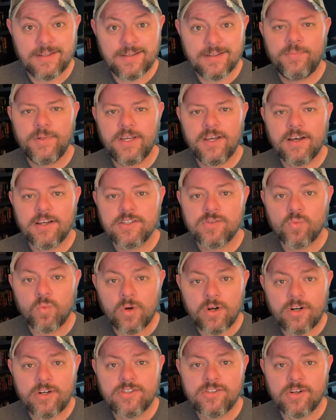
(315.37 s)
because
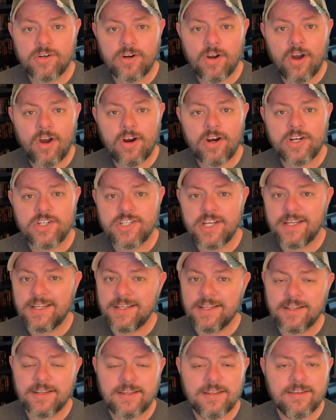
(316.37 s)
words are harsh and
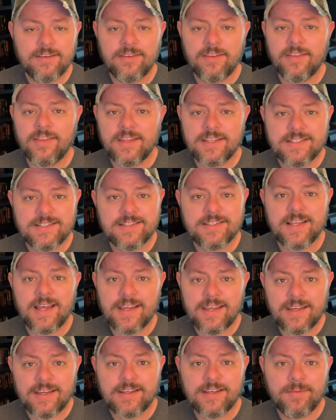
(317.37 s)
can kill this
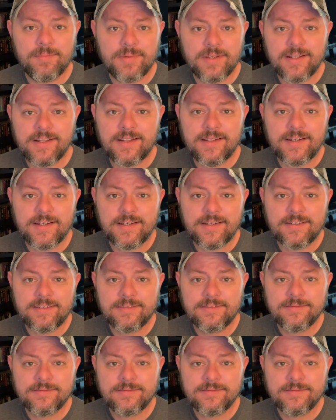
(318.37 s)
psychic ability.